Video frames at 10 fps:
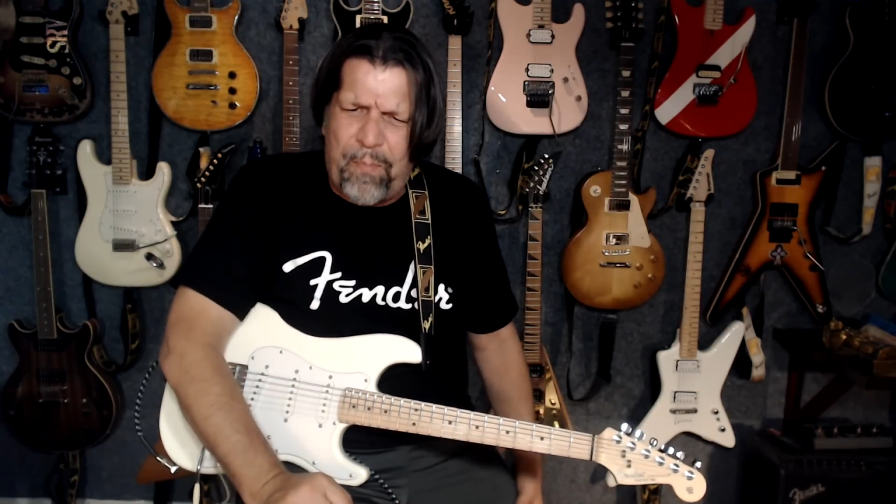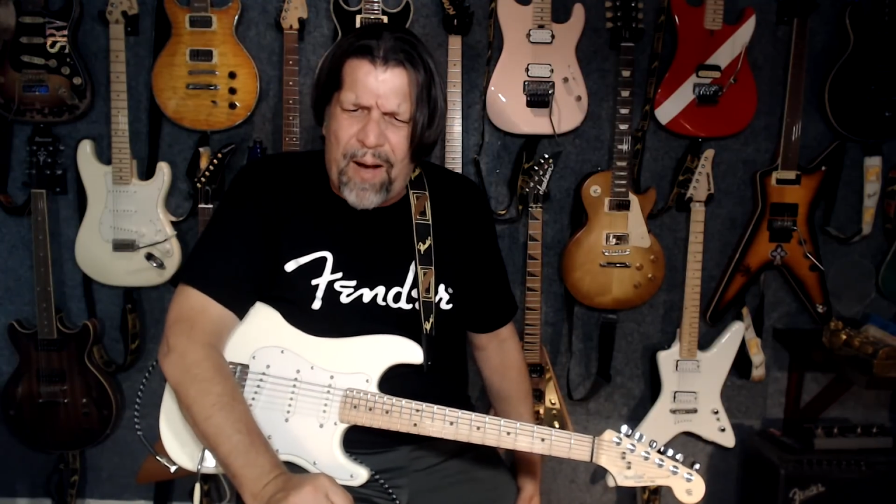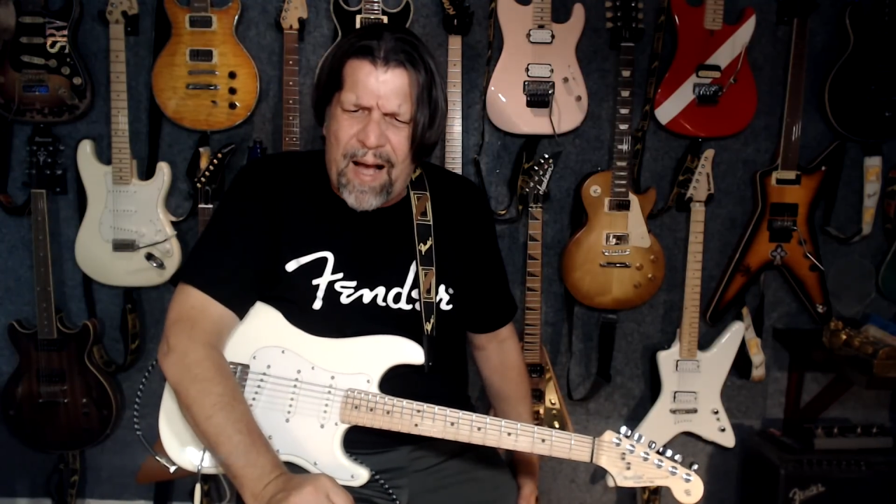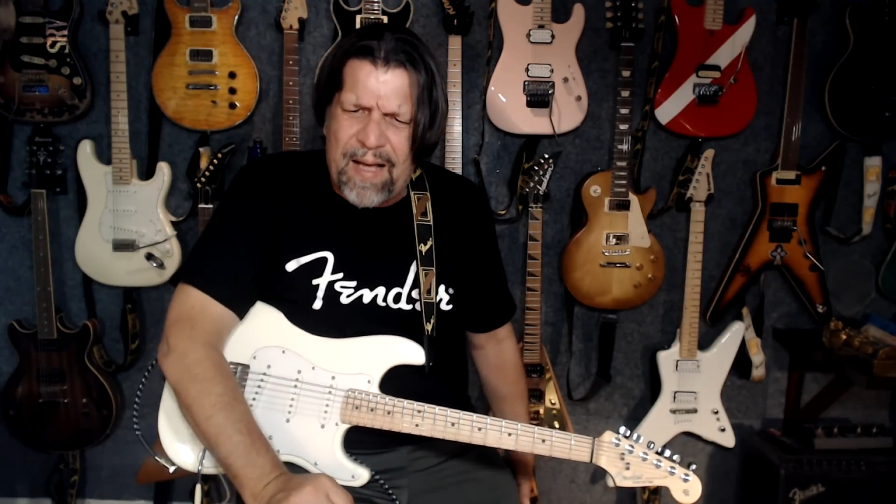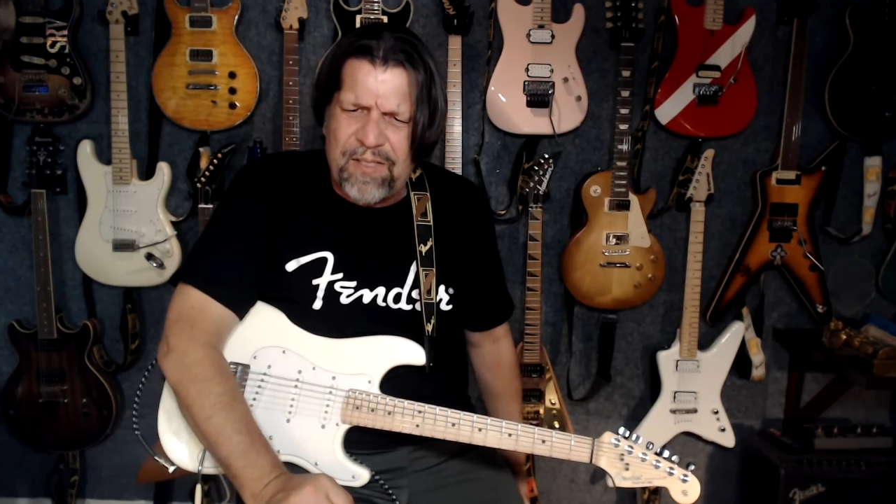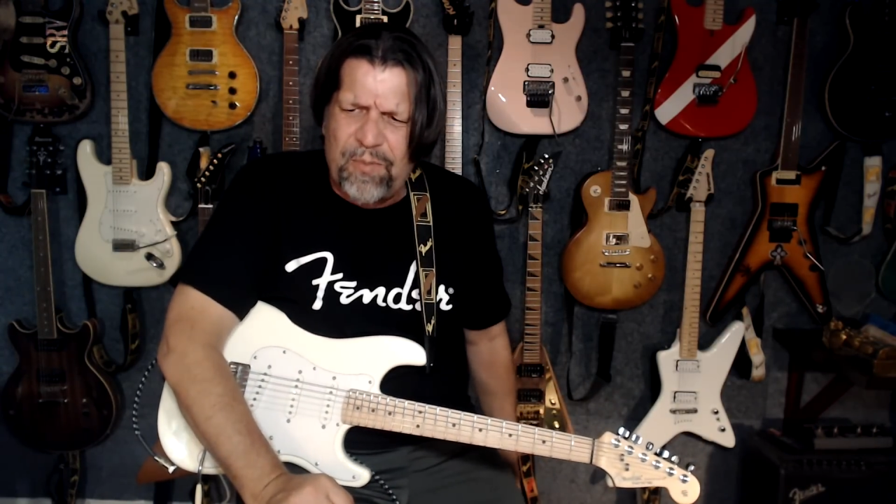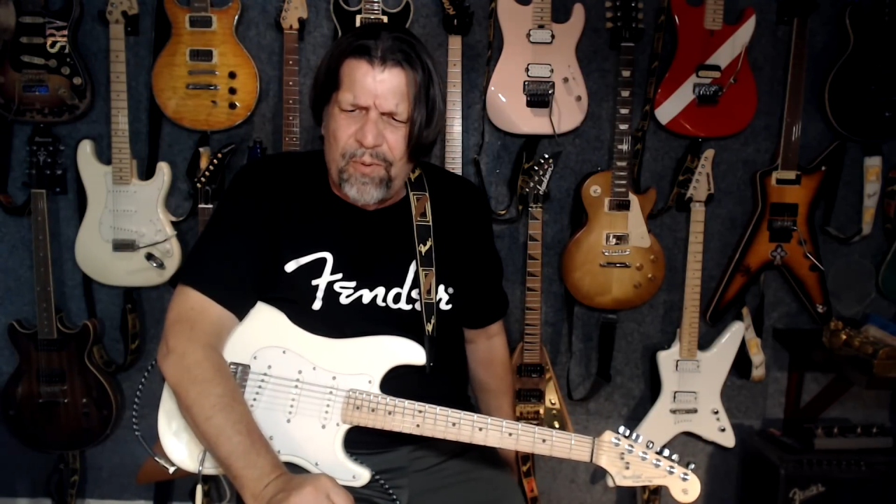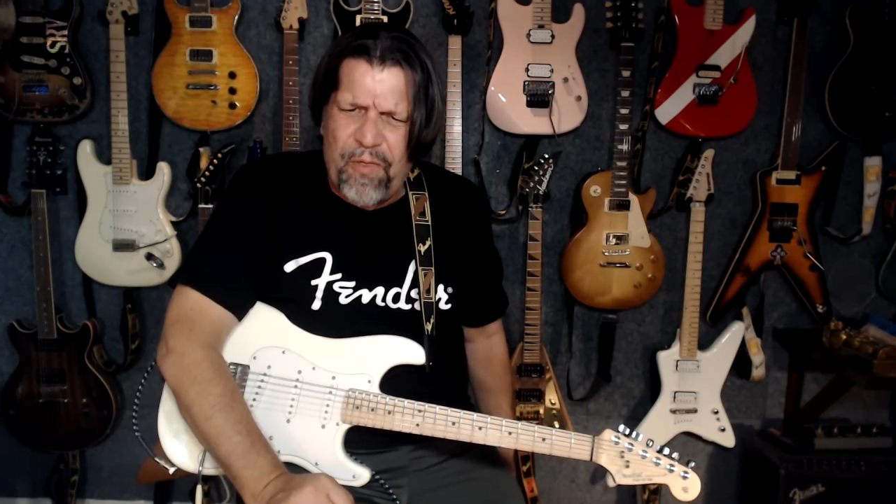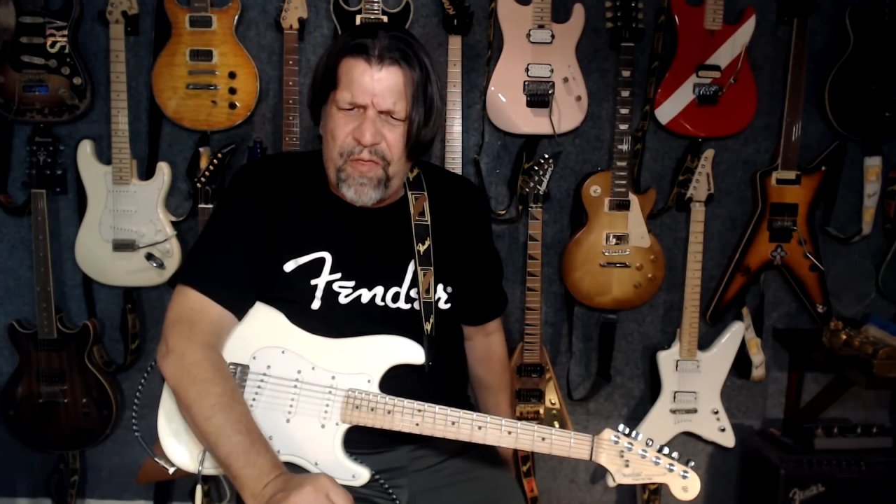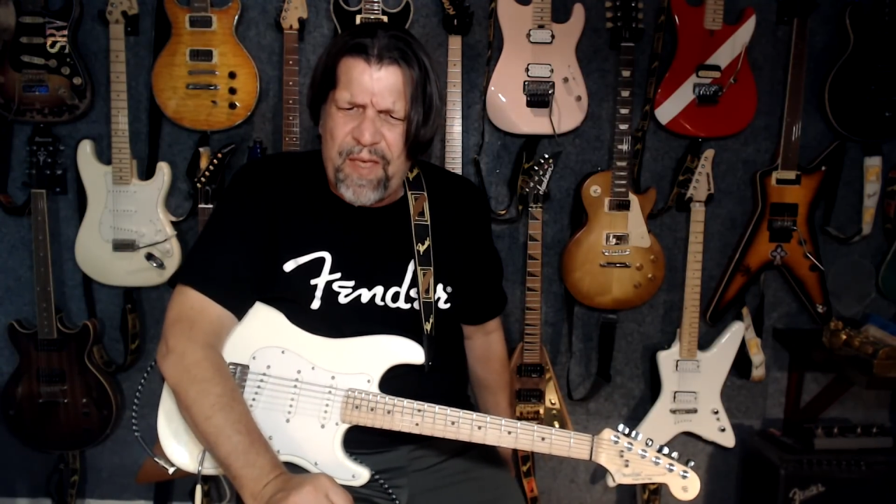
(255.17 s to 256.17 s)

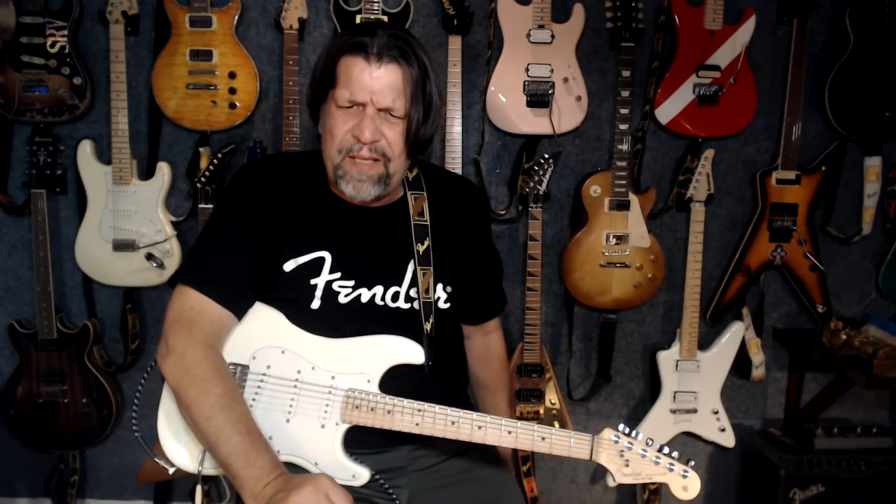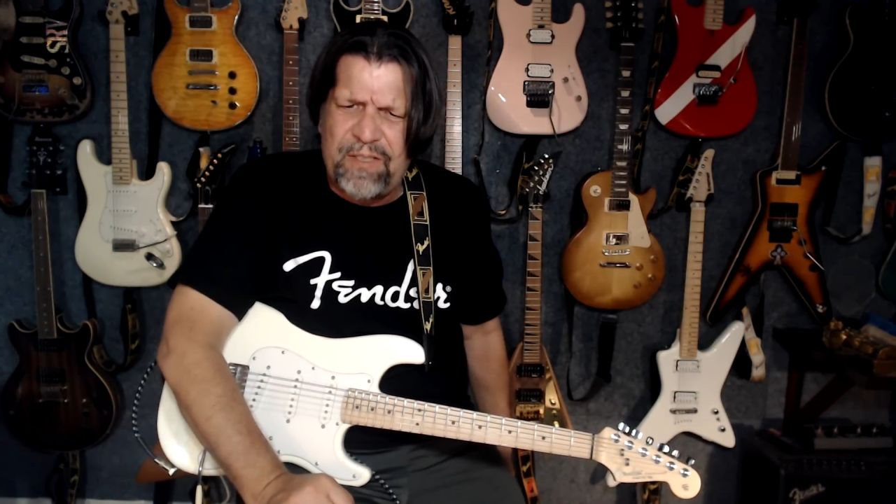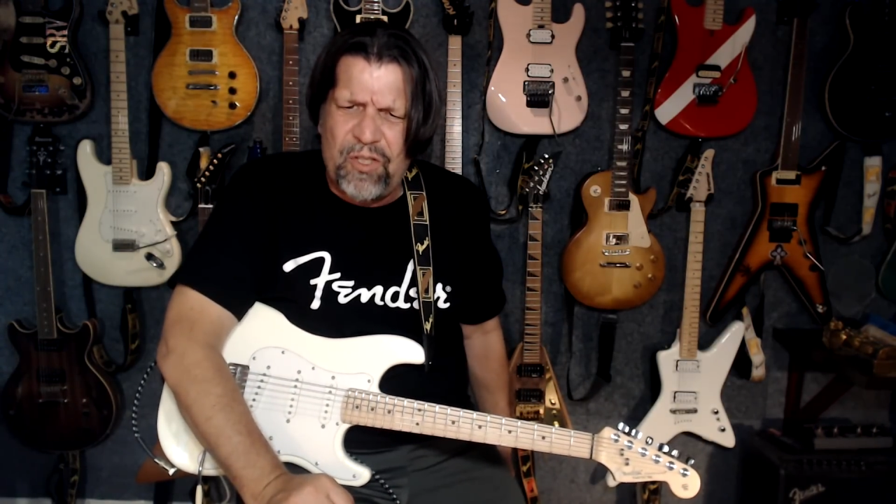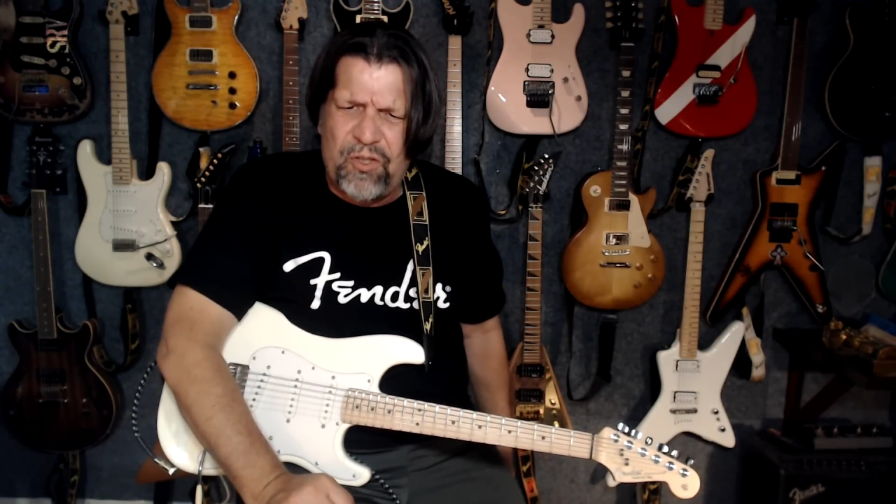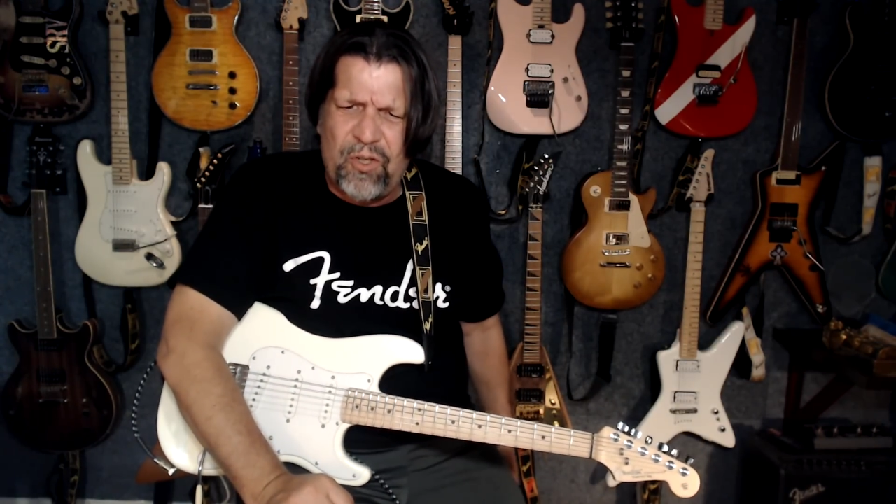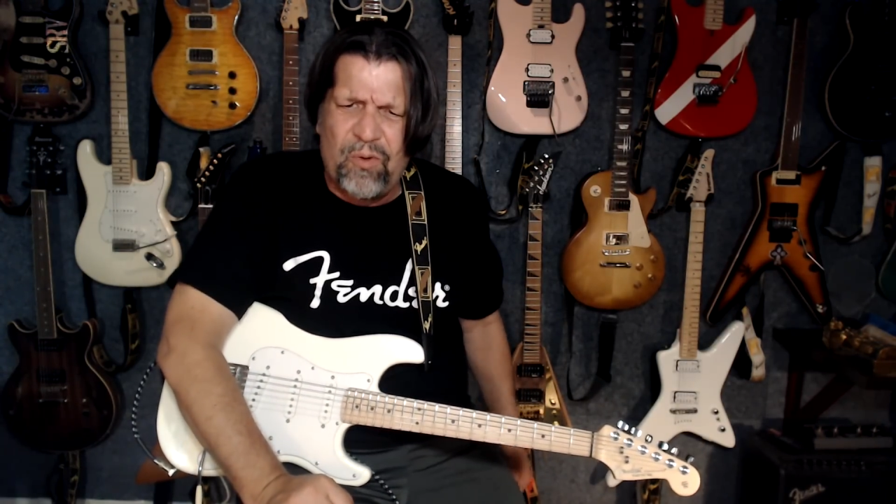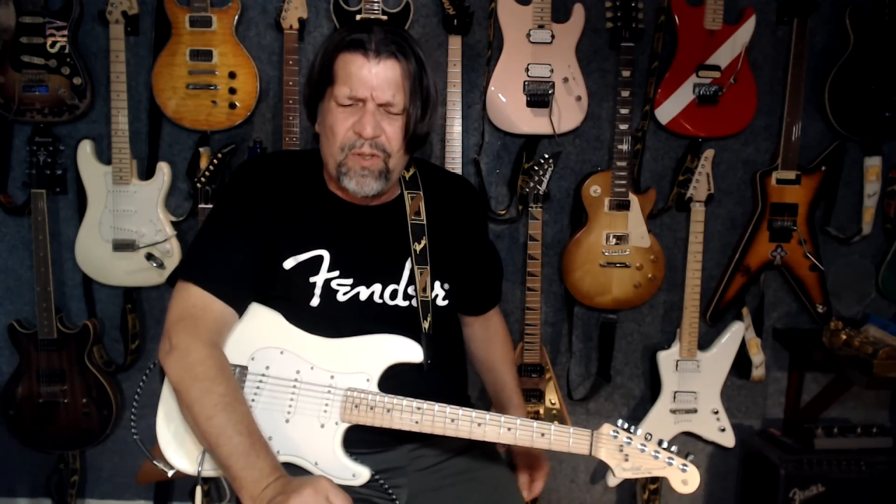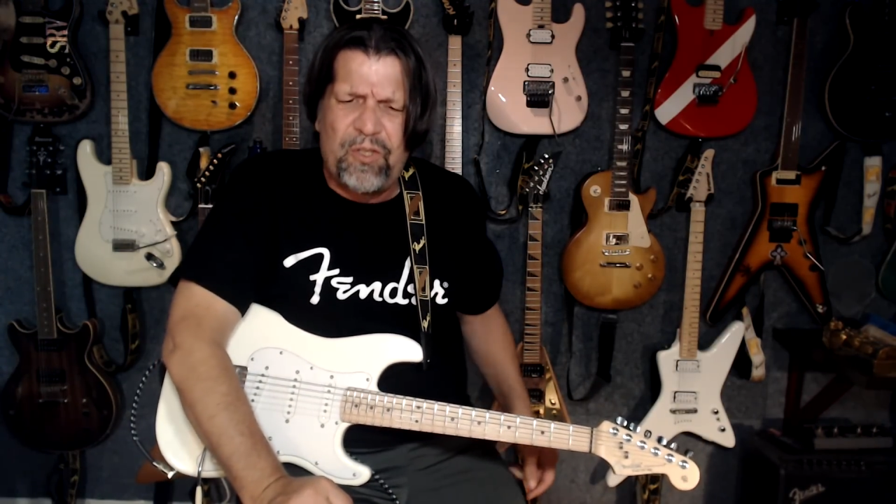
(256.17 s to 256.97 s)
possible thing to do?